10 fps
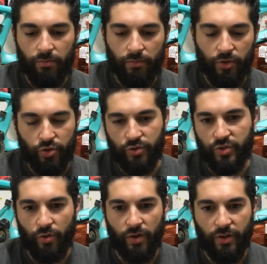true
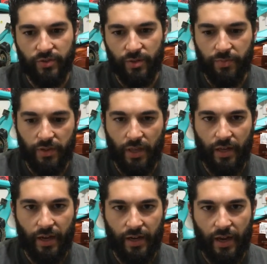story of something
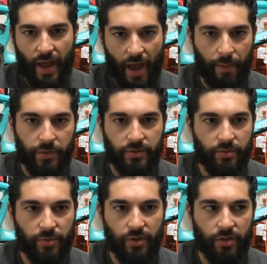that had happened
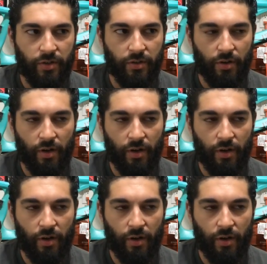to me.